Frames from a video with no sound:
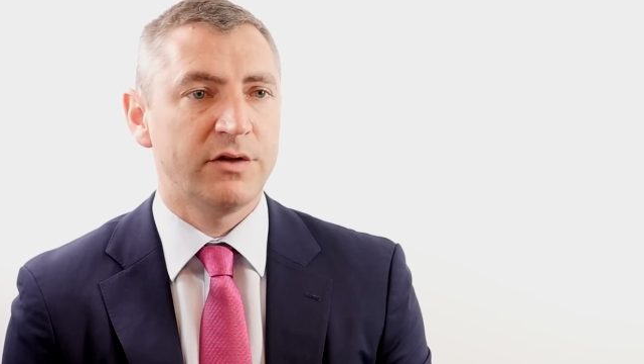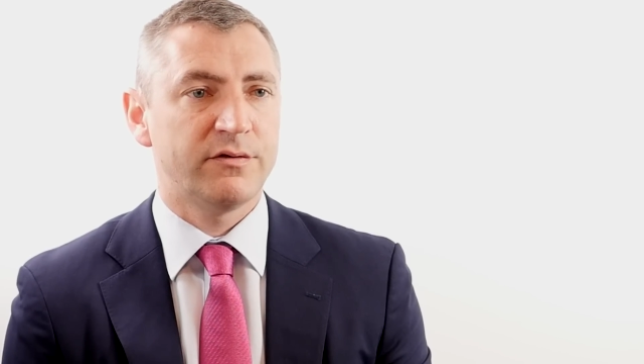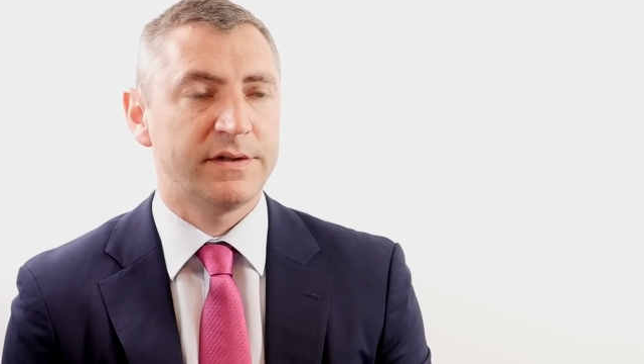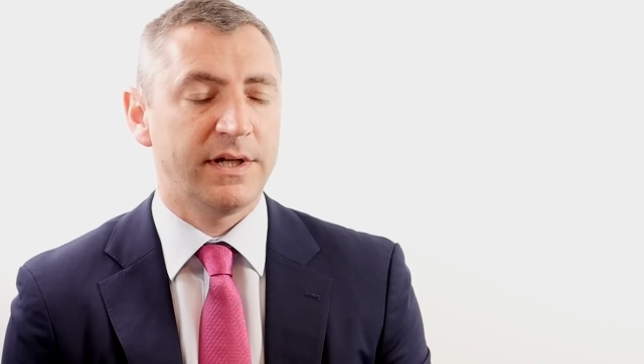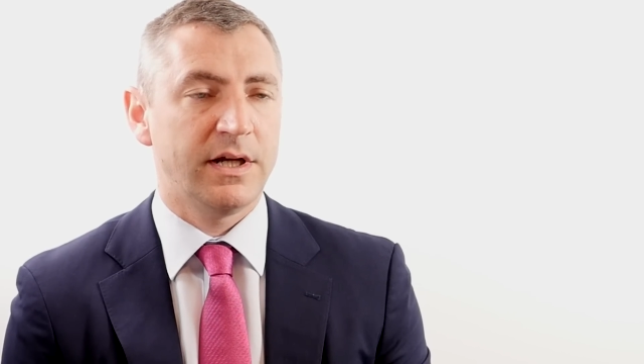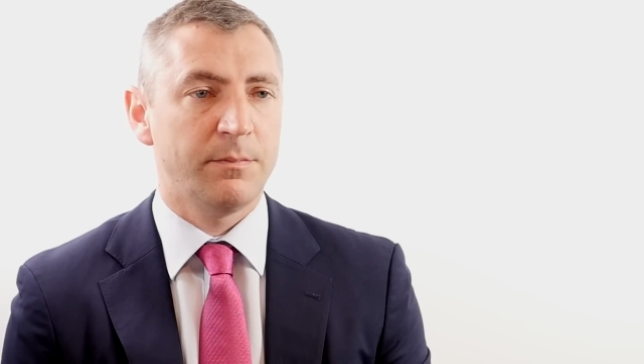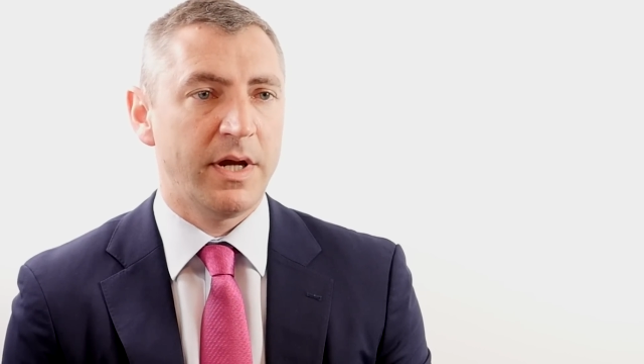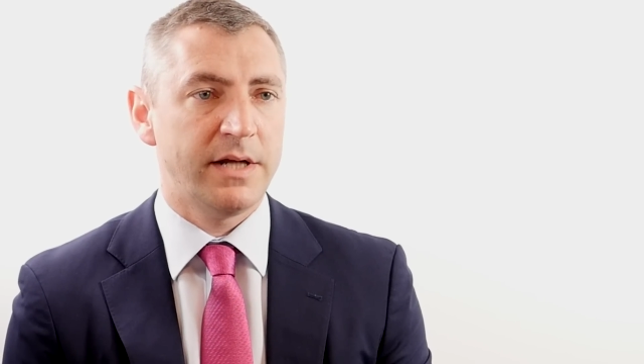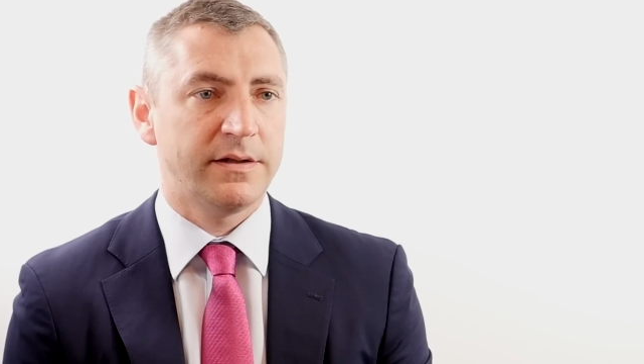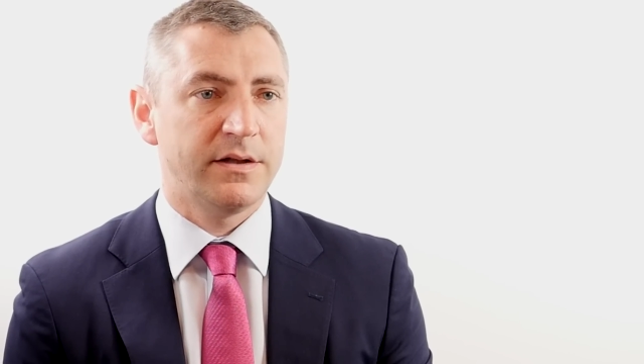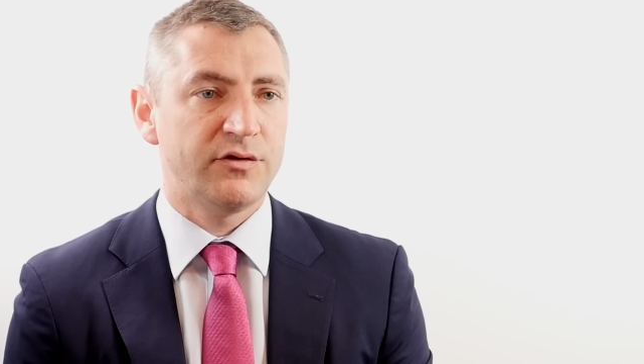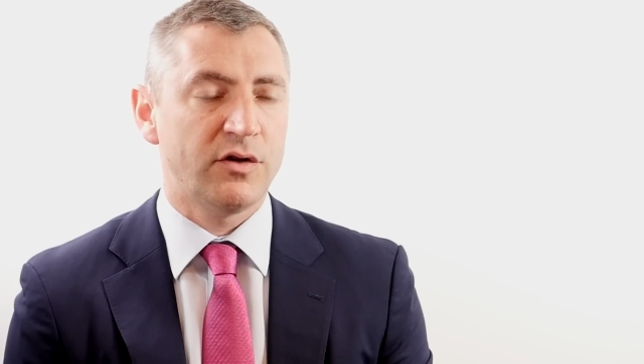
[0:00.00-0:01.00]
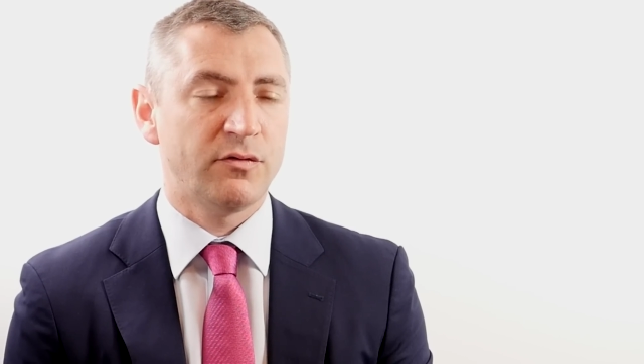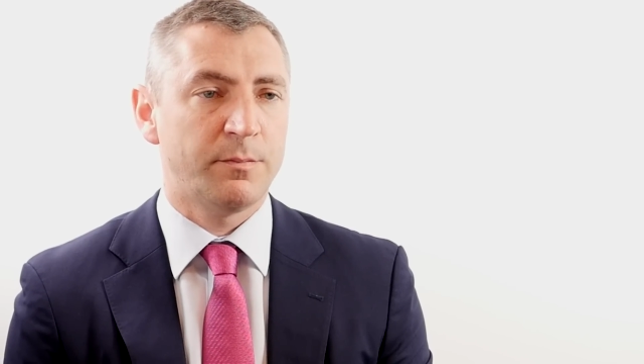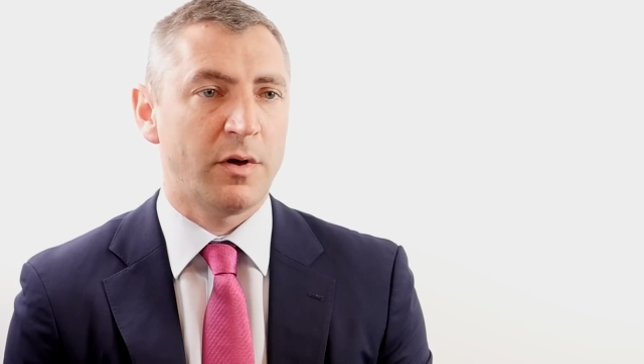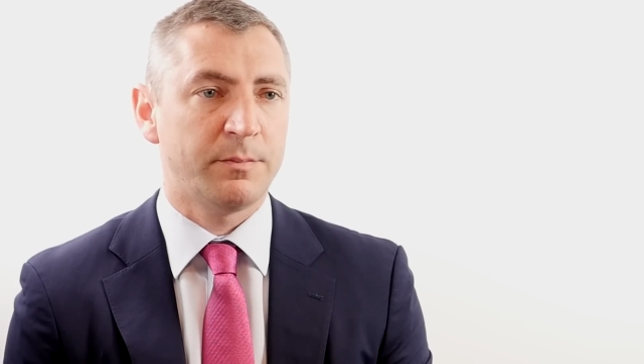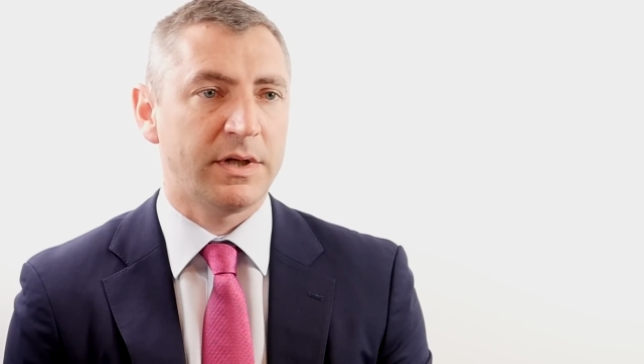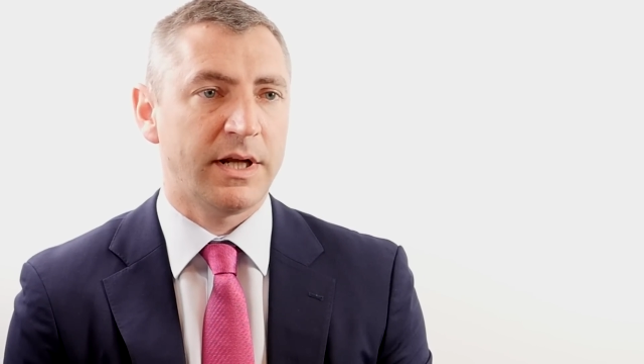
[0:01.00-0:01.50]
literacy compared to the general
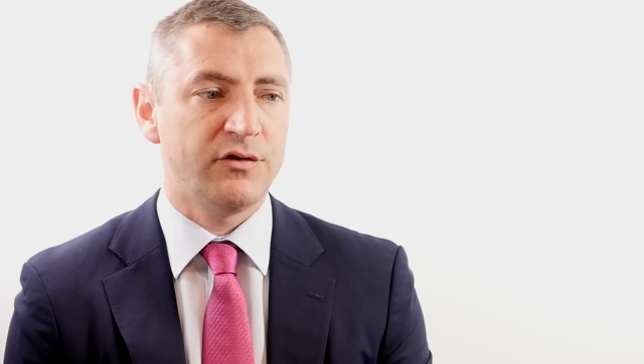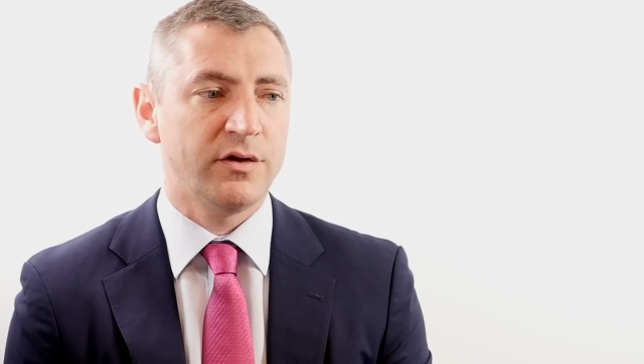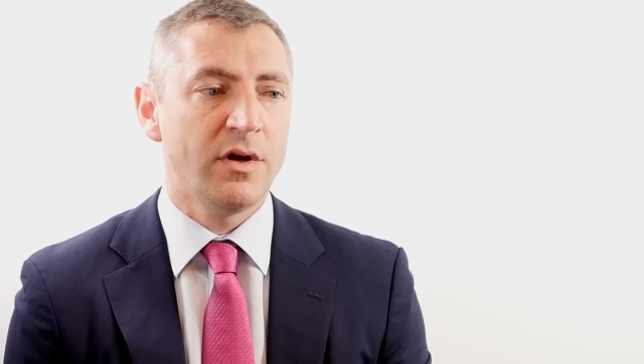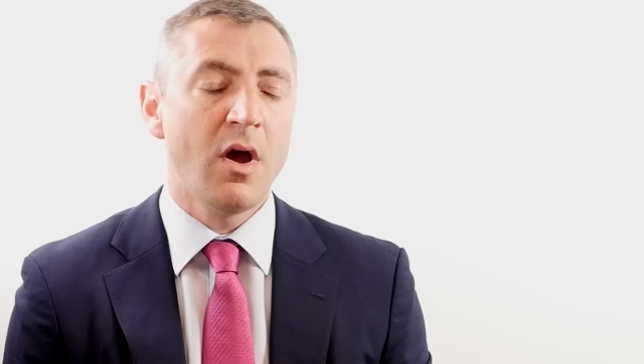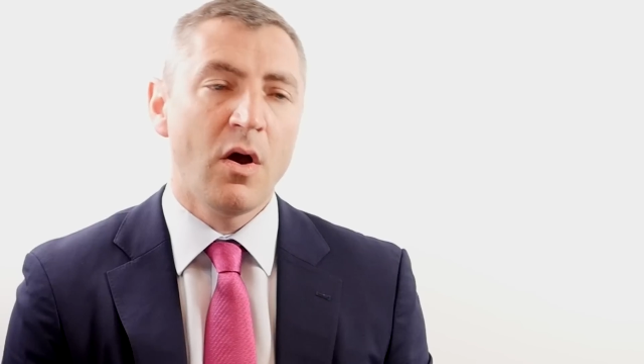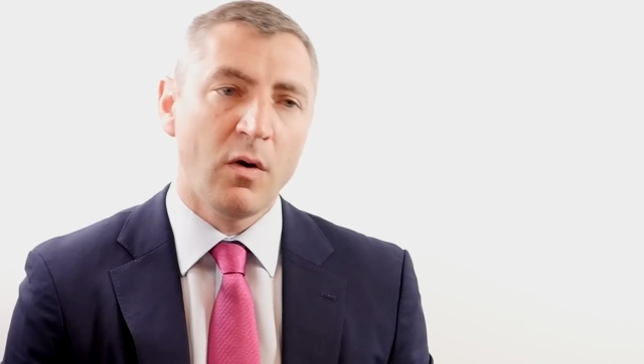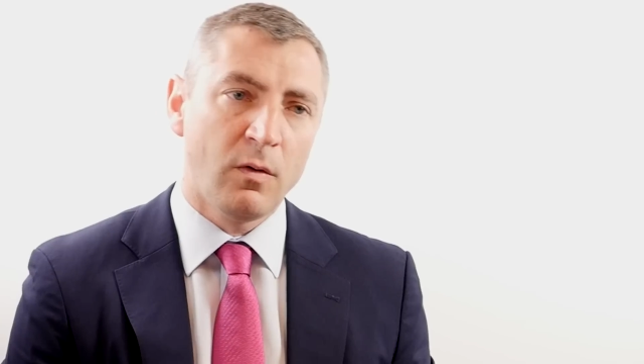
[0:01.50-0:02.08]
population,